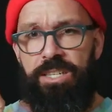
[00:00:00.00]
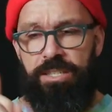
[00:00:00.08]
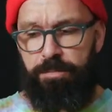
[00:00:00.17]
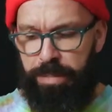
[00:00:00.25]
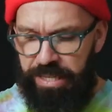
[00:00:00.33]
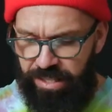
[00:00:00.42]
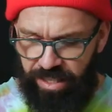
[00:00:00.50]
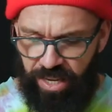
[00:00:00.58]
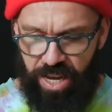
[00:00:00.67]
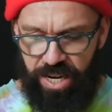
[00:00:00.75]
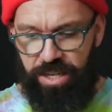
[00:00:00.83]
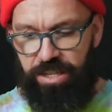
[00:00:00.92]
speed
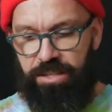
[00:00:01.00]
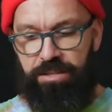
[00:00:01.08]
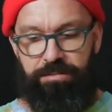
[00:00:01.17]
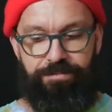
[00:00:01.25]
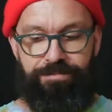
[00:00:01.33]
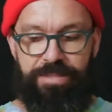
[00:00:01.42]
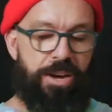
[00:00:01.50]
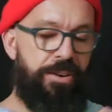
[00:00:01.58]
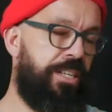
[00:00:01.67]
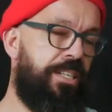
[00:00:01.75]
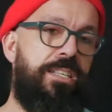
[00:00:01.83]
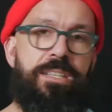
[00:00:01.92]
skaters,
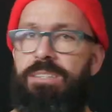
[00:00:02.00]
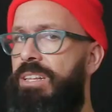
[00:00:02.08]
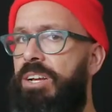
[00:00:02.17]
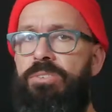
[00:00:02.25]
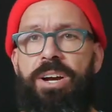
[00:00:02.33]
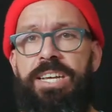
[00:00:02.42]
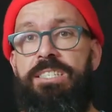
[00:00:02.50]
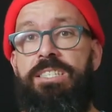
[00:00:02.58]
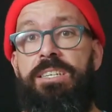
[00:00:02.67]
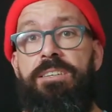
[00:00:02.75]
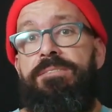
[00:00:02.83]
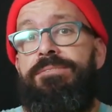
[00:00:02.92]
downhill,
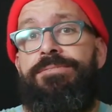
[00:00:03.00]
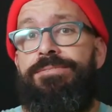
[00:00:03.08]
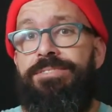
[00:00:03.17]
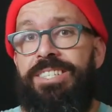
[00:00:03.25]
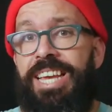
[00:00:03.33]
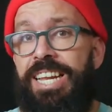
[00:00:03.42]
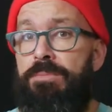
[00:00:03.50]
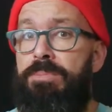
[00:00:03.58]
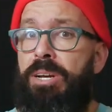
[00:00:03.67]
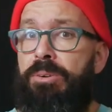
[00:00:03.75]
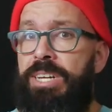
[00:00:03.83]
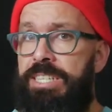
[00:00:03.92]
aggressive skaters,
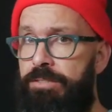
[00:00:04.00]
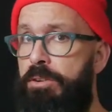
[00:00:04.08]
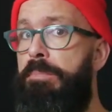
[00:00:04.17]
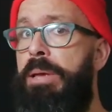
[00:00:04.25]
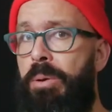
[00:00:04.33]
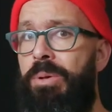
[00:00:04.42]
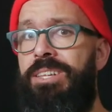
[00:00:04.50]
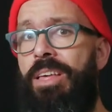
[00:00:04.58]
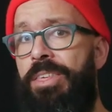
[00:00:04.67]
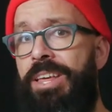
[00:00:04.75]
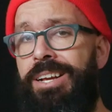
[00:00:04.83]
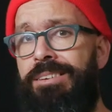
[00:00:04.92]
but aggressive on big wheels, I
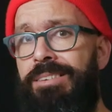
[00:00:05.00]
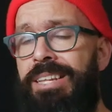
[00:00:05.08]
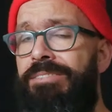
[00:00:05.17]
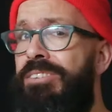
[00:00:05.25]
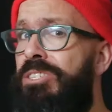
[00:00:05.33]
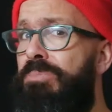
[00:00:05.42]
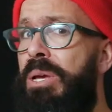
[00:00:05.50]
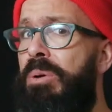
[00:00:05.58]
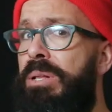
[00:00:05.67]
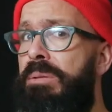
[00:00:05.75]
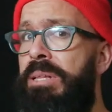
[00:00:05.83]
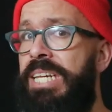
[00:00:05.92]
think. If it's big
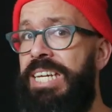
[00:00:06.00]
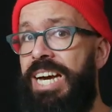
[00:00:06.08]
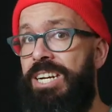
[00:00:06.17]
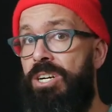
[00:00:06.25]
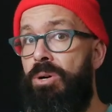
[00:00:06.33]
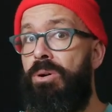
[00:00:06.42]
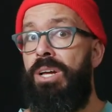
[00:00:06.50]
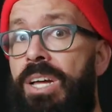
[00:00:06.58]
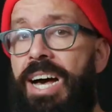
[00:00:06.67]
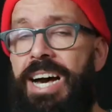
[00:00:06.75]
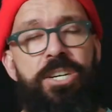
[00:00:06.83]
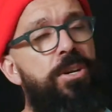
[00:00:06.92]
wheel blading, I don't know.
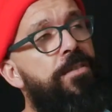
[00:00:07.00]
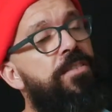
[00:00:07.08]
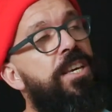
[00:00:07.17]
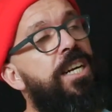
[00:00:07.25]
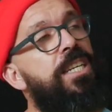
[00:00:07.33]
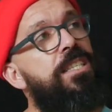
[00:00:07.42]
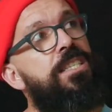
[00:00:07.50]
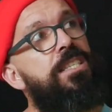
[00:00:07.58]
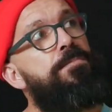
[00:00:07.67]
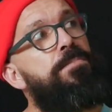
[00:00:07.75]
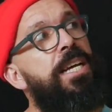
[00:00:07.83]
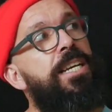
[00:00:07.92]
I don't know if Jan is
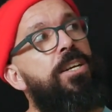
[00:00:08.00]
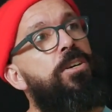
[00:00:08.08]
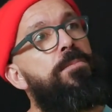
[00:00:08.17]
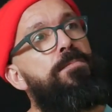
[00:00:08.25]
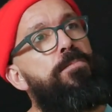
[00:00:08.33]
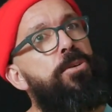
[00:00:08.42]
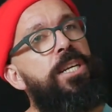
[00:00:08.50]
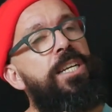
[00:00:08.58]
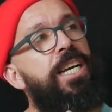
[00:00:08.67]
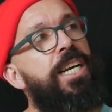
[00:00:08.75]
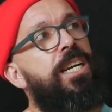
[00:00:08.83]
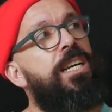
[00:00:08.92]
planning on putting
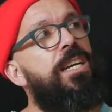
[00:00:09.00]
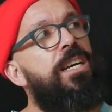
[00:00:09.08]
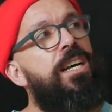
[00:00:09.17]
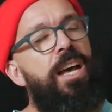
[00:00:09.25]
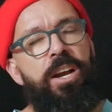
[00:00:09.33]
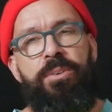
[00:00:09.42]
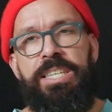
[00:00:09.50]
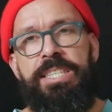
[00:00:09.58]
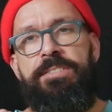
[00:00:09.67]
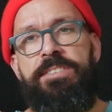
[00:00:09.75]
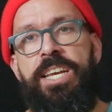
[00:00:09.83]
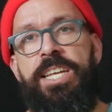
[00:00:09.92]
like
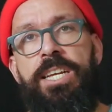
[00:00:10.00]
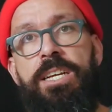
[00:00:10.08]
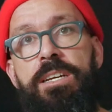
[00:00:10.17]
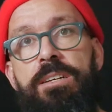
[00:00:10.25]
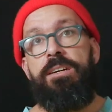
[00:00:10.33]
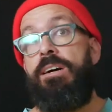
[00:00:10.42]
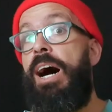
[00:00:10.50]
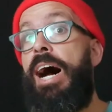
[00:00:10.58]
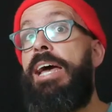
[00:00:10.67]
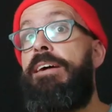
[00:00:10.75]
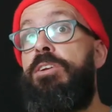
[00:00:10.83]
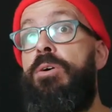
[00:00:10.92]
aggressive skating.
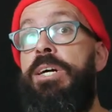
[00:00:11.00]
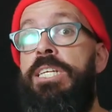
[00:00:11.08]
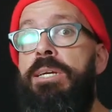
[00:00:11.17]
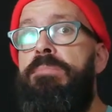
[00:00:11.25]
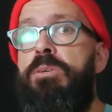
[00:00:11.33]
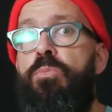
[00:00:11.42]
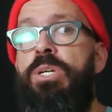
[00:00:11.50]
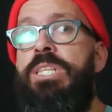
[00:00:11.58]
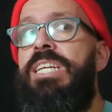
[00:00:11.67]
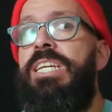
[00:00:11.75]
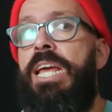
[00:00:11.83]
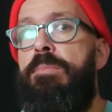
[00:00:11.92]
I have no idea, but with
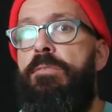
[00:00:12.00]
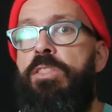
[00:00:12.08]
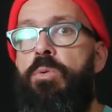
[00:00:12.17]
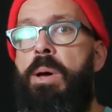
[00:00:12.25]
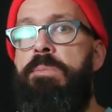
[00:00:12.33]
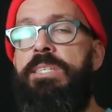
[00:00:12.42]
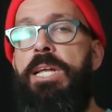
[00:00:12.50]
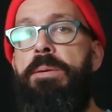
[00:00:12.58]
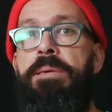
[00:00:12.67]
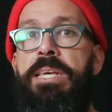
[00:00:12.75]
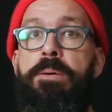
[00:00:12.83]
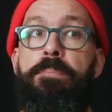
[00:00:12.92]
the name of the website
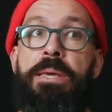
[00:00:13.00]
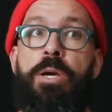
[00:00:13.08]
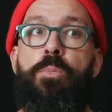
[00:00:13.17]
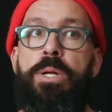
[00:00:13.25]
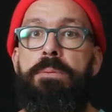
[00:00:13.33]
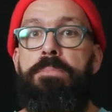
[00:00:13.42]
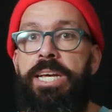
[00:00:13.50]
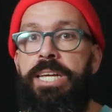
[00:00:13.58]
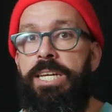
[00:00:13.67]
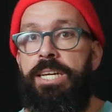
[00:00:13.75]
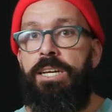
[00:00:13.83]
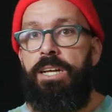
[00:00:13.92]
being Big Wheel
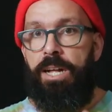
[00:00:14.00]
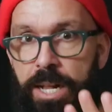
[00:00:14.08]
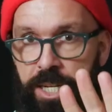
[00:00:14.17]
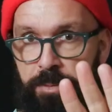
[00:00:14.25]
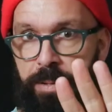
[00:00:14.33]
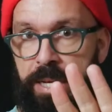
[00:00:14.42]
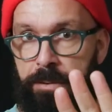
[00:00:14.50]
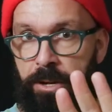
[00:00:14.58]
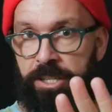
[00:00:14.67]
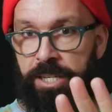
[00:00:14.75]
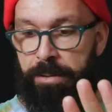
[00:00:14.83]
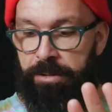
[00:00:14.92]
Blading, I'll speak about
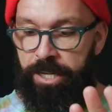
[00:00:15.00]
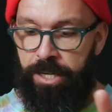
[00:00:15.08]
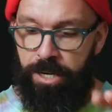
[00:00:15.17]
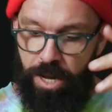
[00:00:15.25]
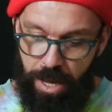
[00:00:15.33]
the name later.